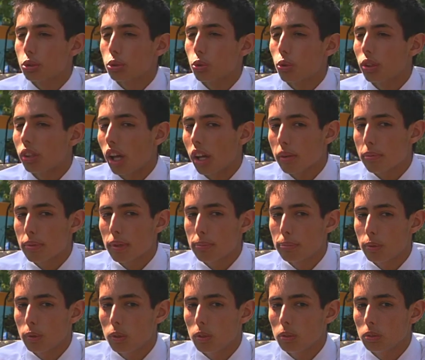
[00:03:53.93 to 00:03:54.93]
do a lot of
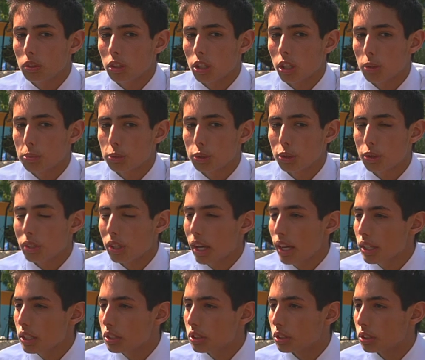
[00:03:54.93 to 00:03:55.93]
people come to you
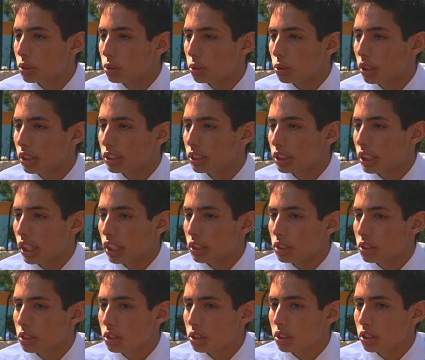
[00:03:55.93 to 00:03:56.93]
guys to
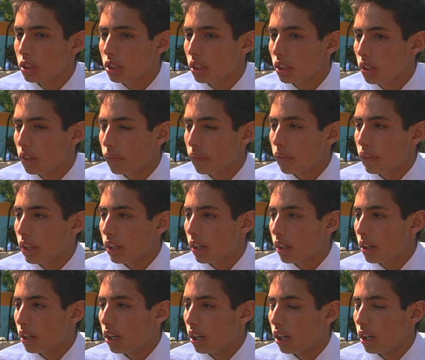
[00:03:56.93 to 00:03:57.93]
exchange
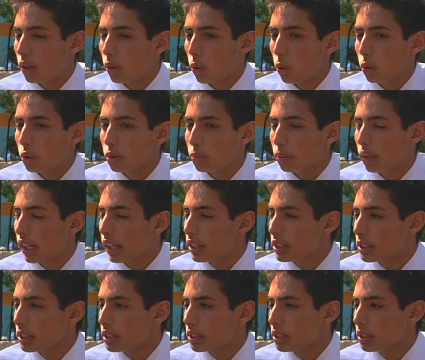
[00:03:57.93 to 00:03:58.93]
their old
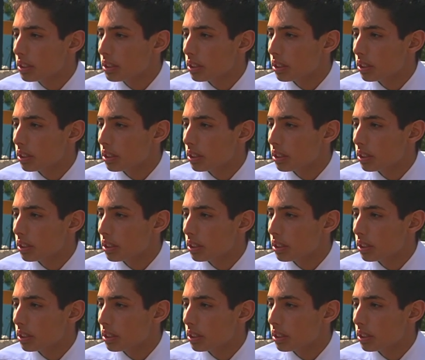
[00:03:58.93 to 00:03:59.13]
appliances?